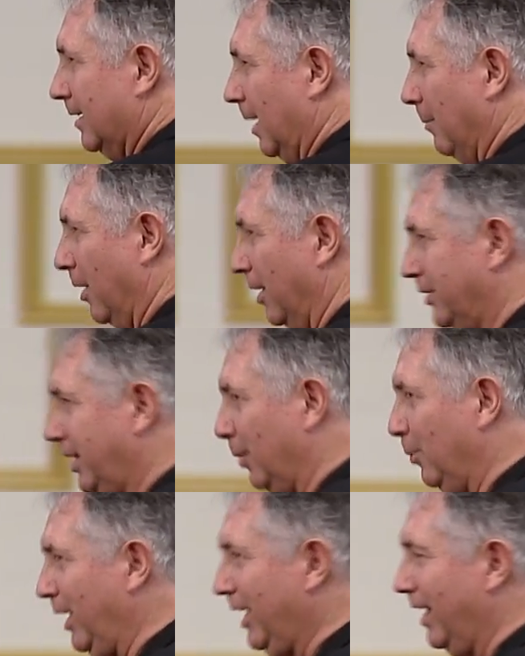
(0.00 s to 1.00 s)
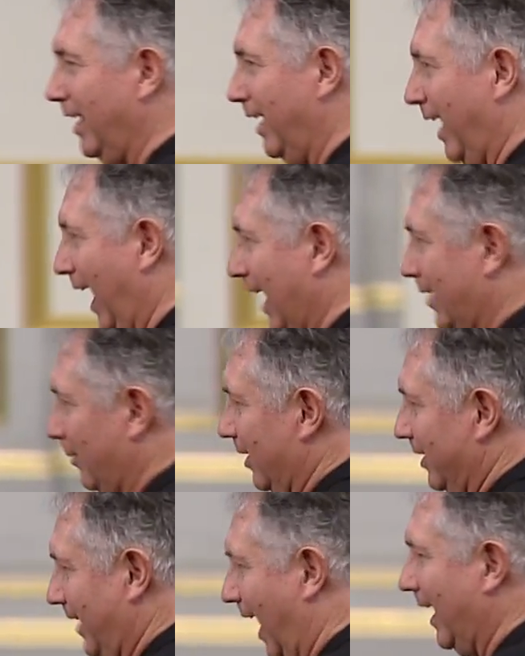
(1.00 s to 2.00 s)
Come on, until we get an
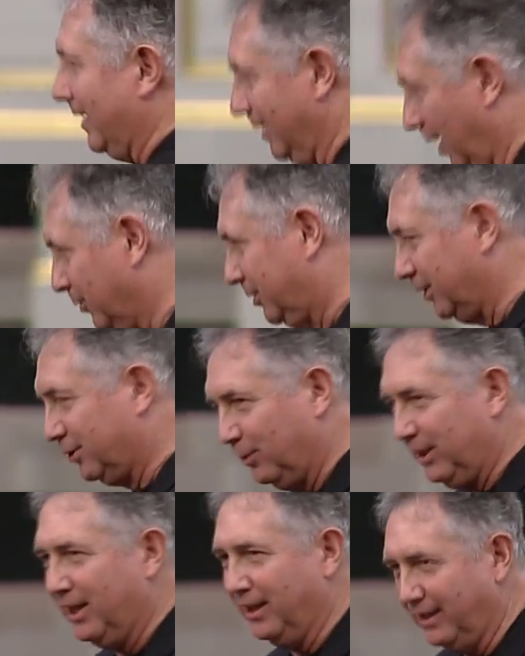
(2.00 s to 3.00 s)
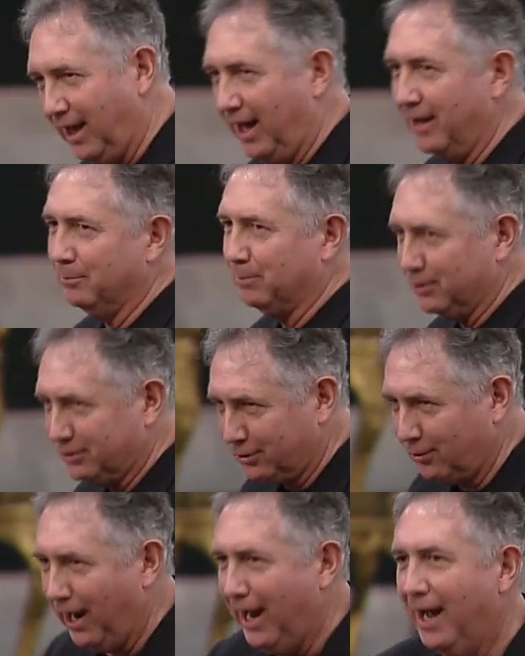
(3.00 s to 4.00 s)
accurate diagnosis, we cannot
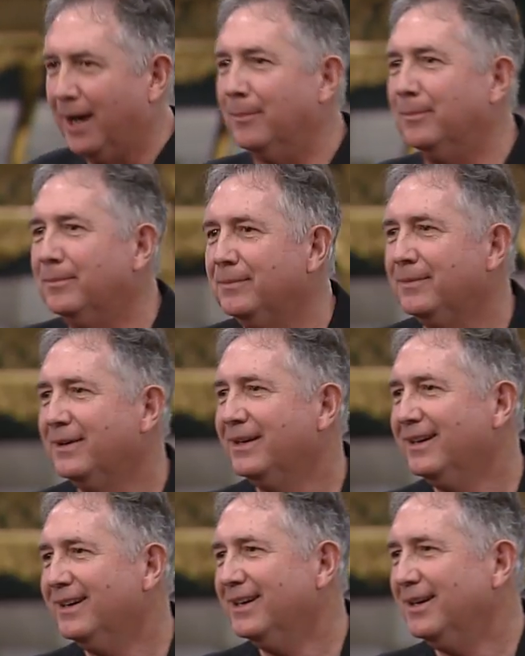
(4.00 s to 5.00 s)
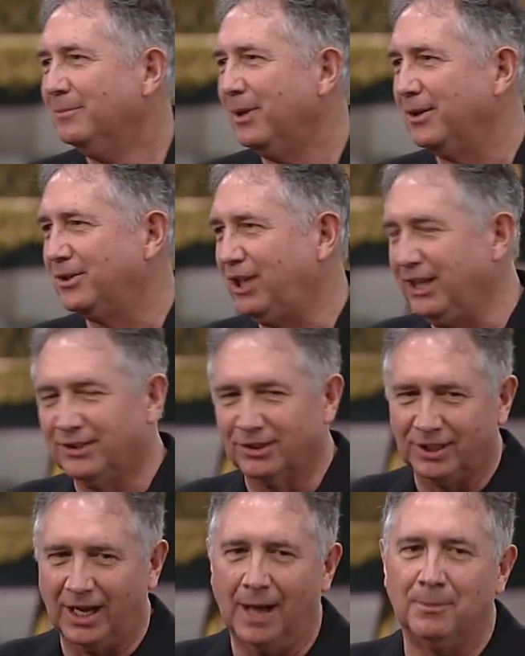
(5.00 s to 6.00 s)
prescribe. But Jesus
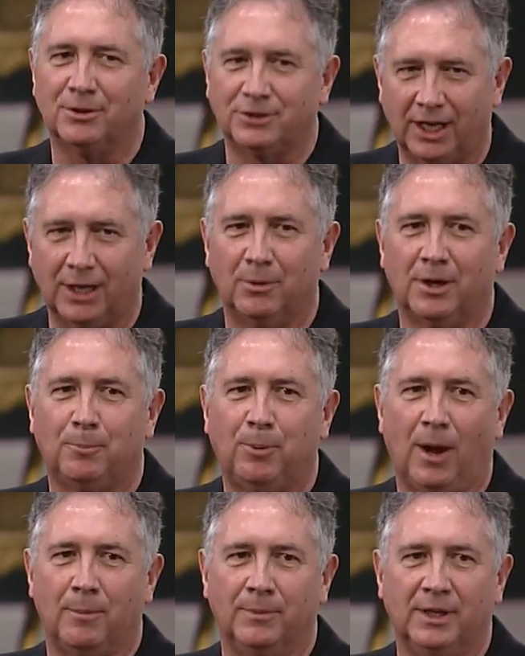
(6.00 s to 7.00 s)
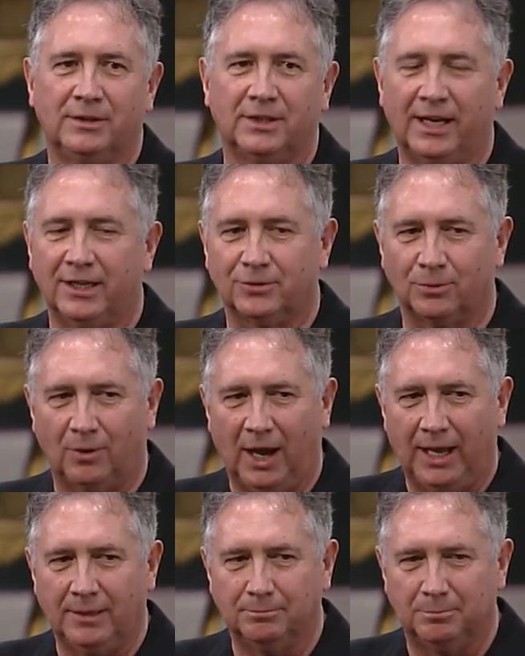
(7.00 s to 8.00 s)
said, I'm going to tell you what the problem is, and it's
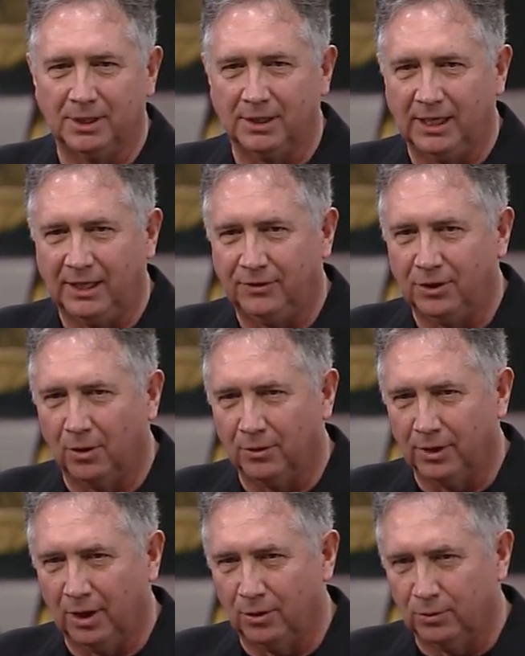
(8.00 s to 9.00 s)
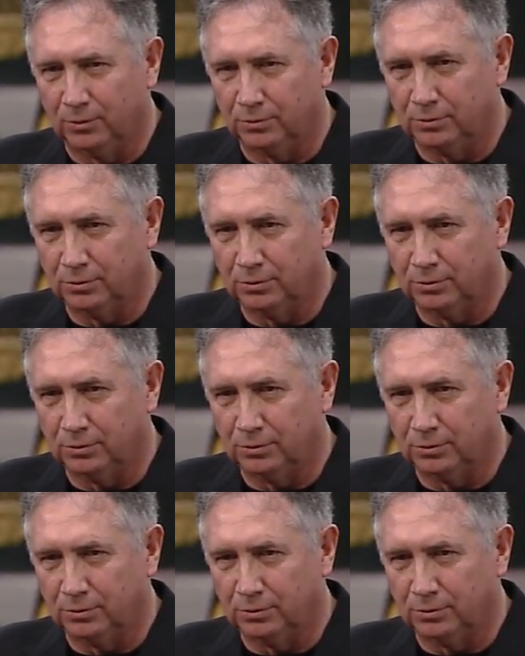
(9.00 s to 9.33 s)
right beneath your nose.